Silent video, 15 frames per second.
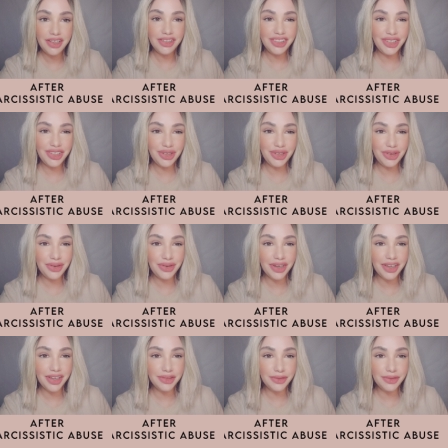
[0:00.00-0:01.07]
to
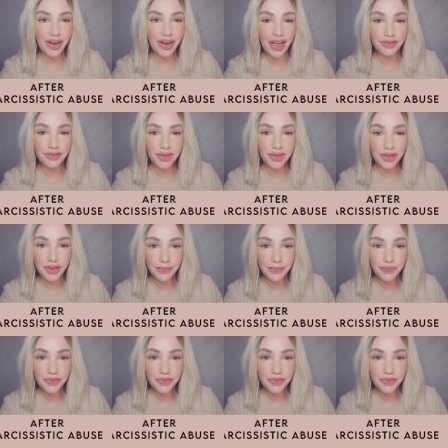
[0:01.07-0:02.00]
unravel